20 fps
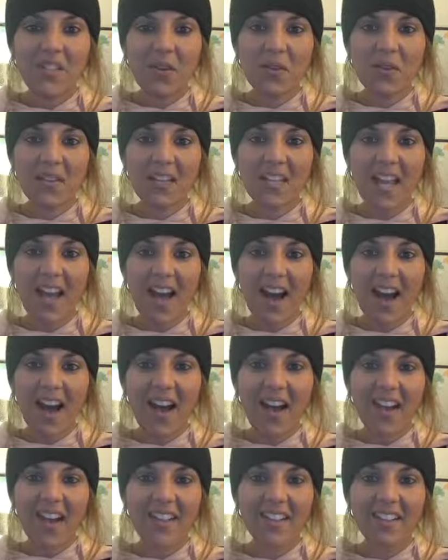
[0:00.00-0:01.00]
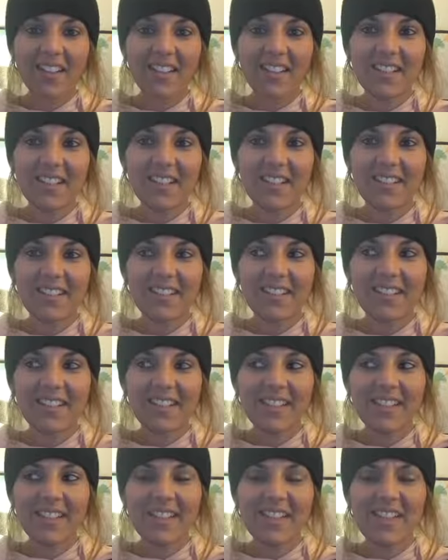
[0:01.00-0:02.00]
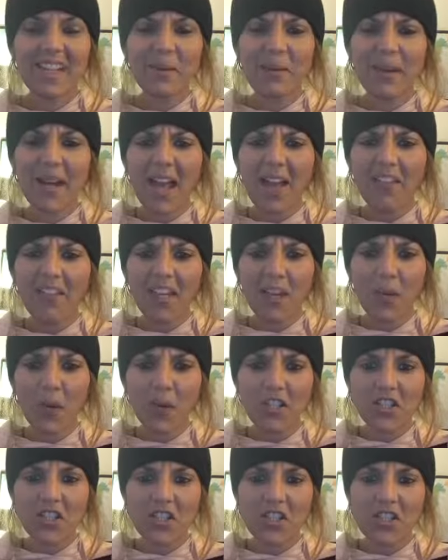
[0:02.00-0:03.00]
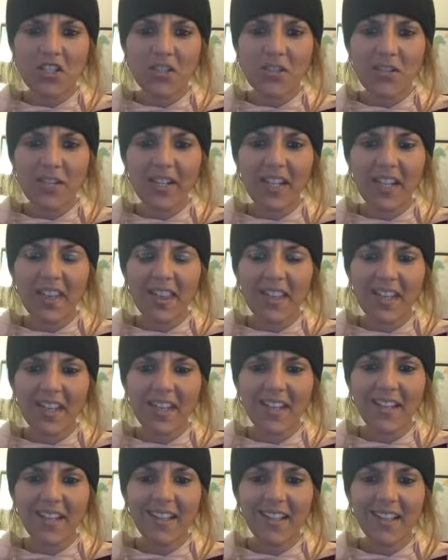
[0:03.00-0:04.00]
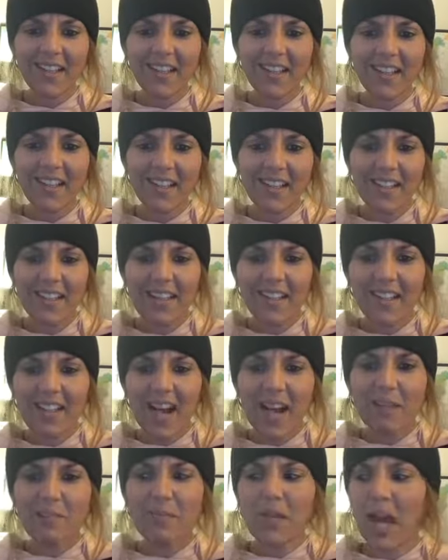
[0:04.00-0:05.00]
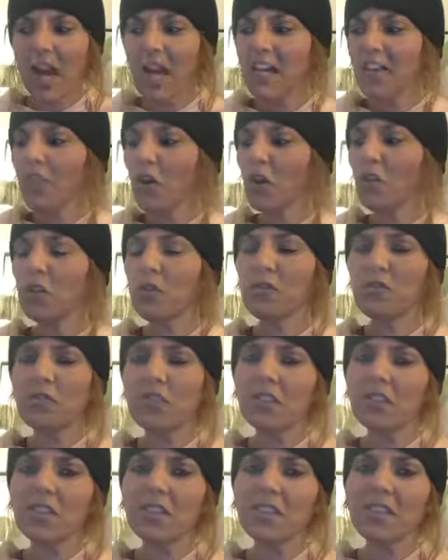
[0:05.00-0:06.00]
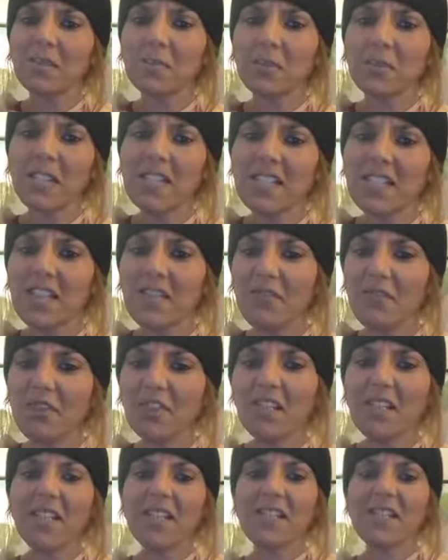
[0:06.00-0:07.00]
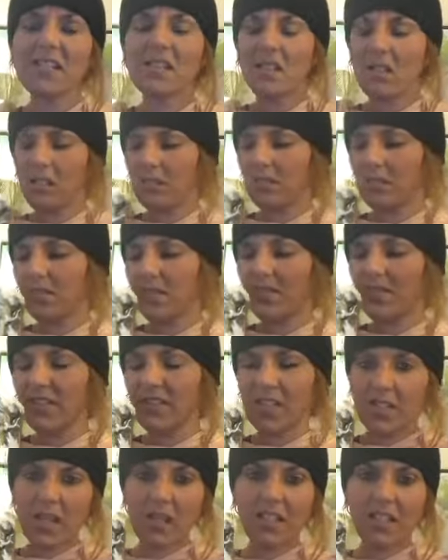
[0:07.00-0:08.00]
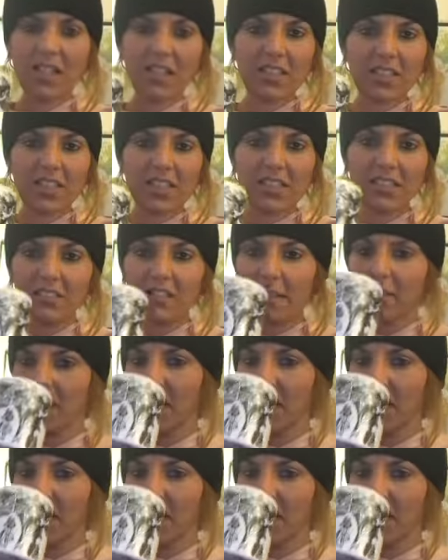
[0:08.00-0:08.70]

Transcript: yeah. Does anyone have any questions or anything? I'm kind of all over the place, I feel like, so if it's unclear, let